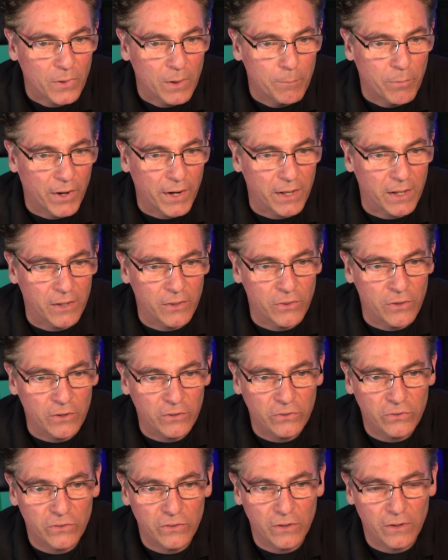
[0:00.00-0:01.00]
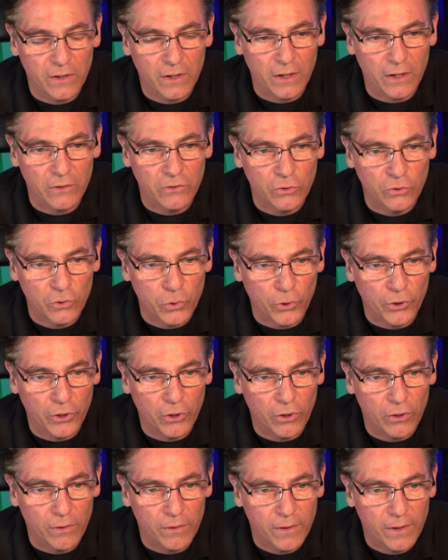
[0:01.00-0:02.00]
but in this uh,
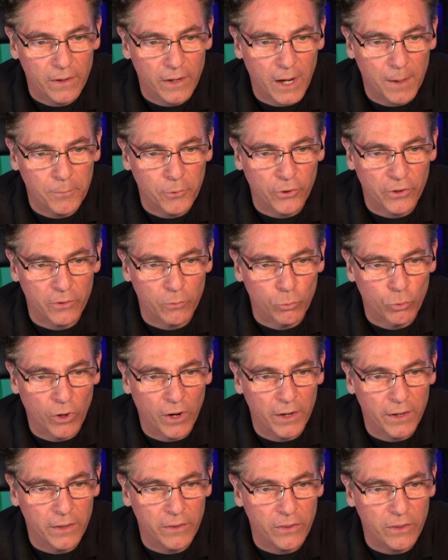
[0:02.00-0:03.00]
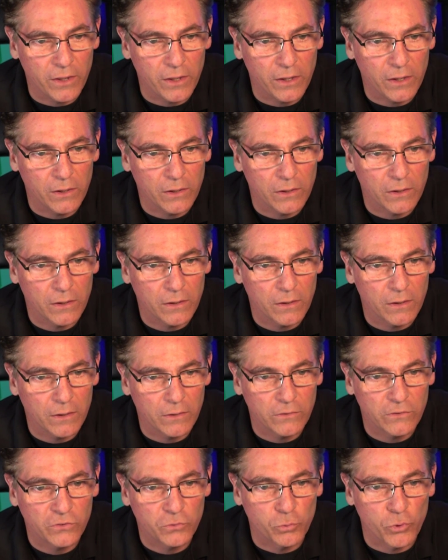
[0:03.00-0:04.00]
tutorial, I'm going to run the
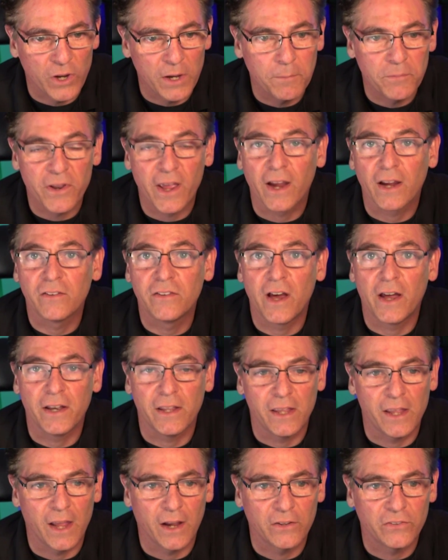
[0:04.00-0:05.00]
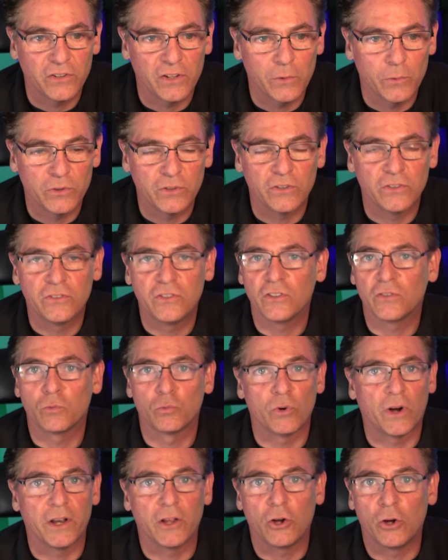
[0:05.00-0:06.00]
streamdeck.exe, which is just
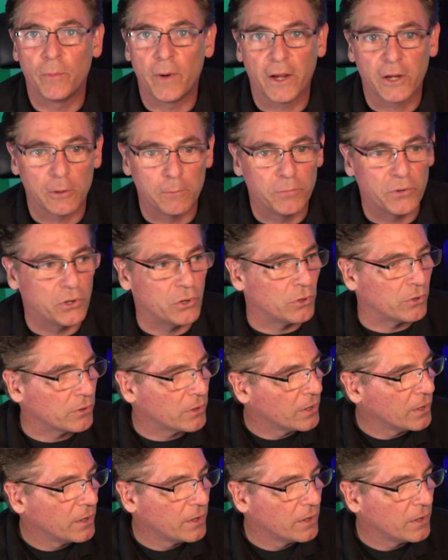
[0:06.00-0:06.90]
running on my computer.